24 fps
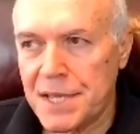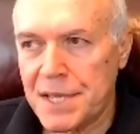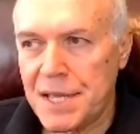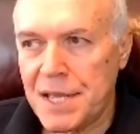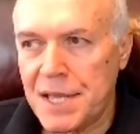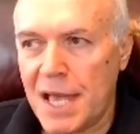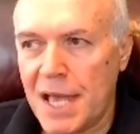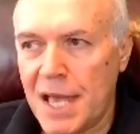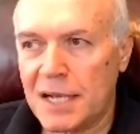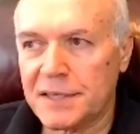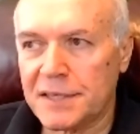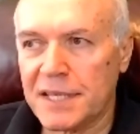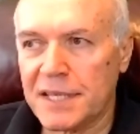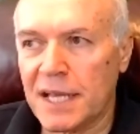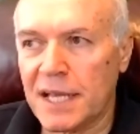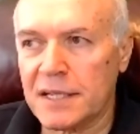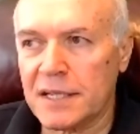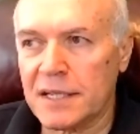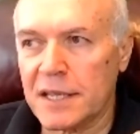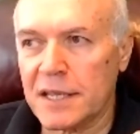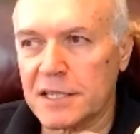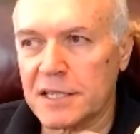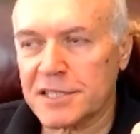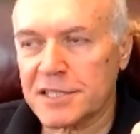And at the end
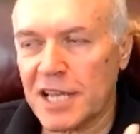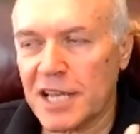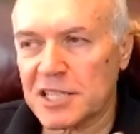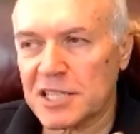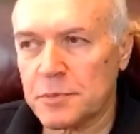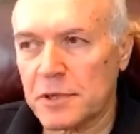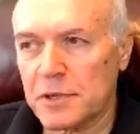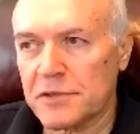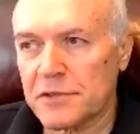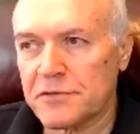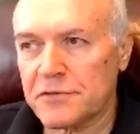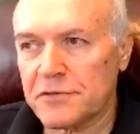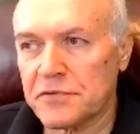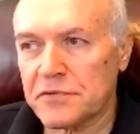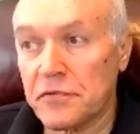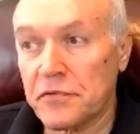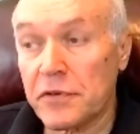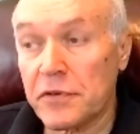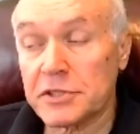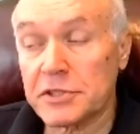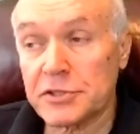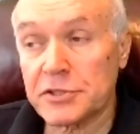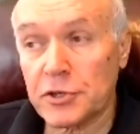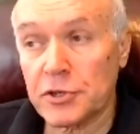of the assessment, if
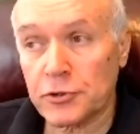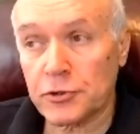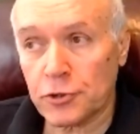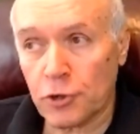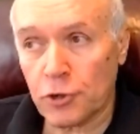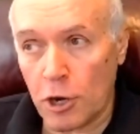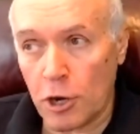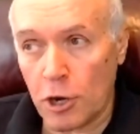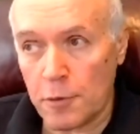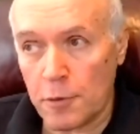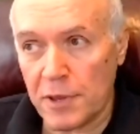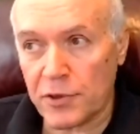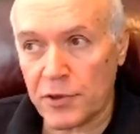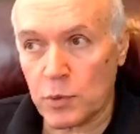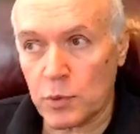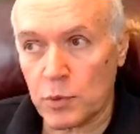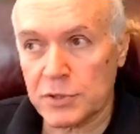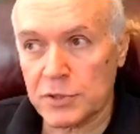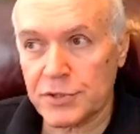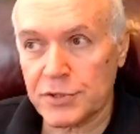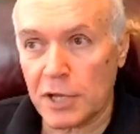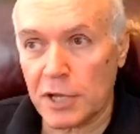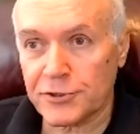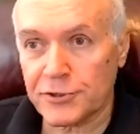it's determined the
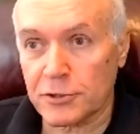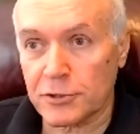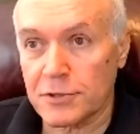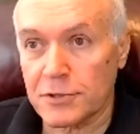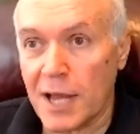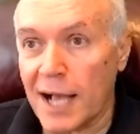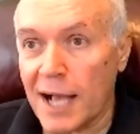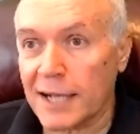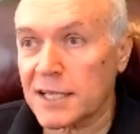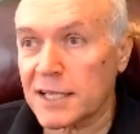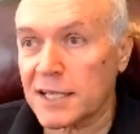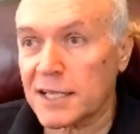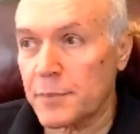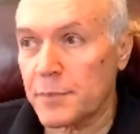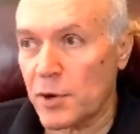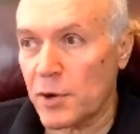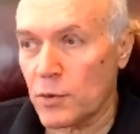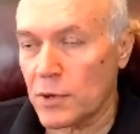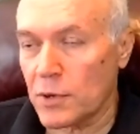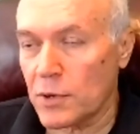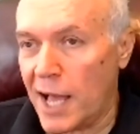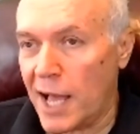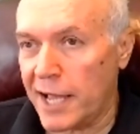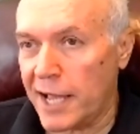results are not going to be
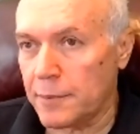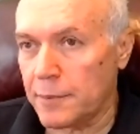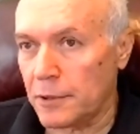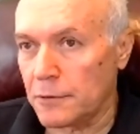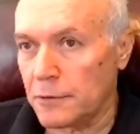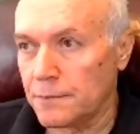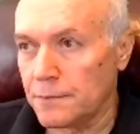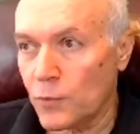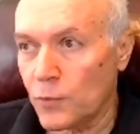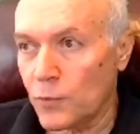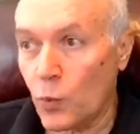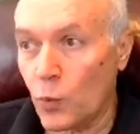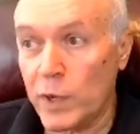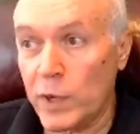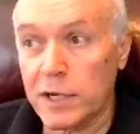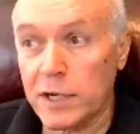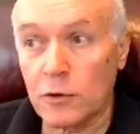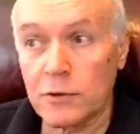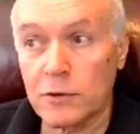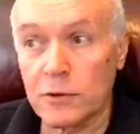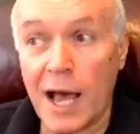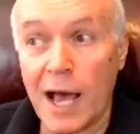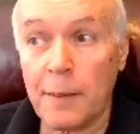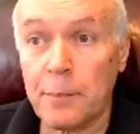reliable, we
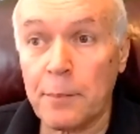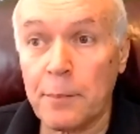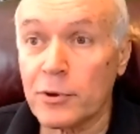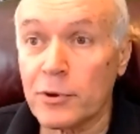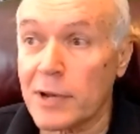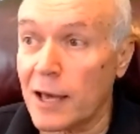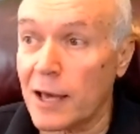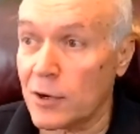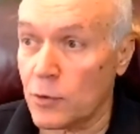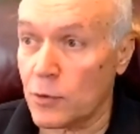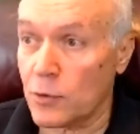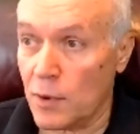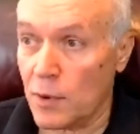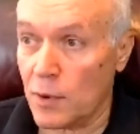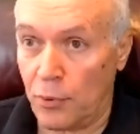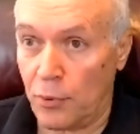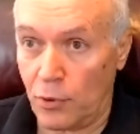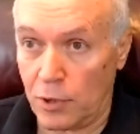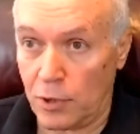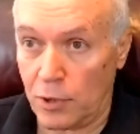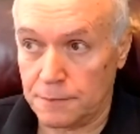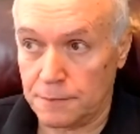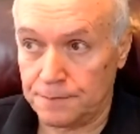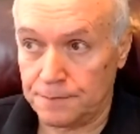do not put out a
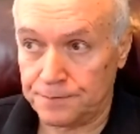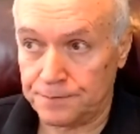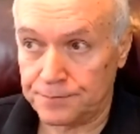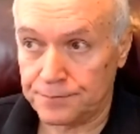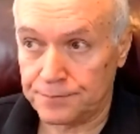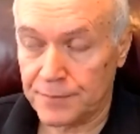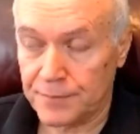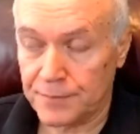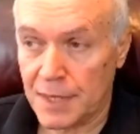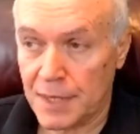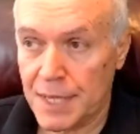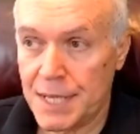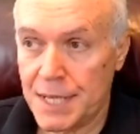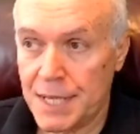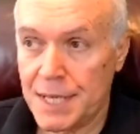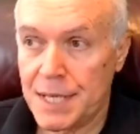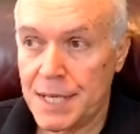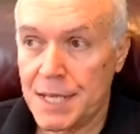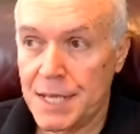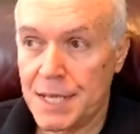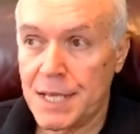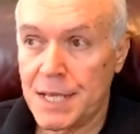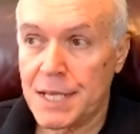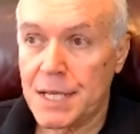report.
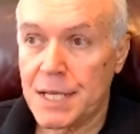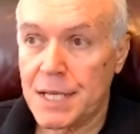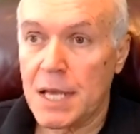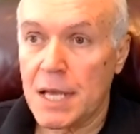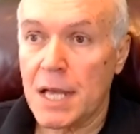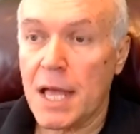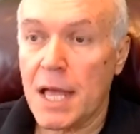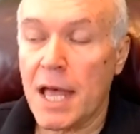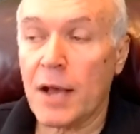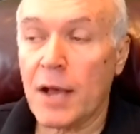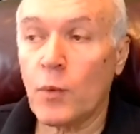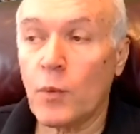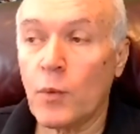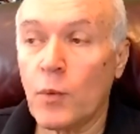And we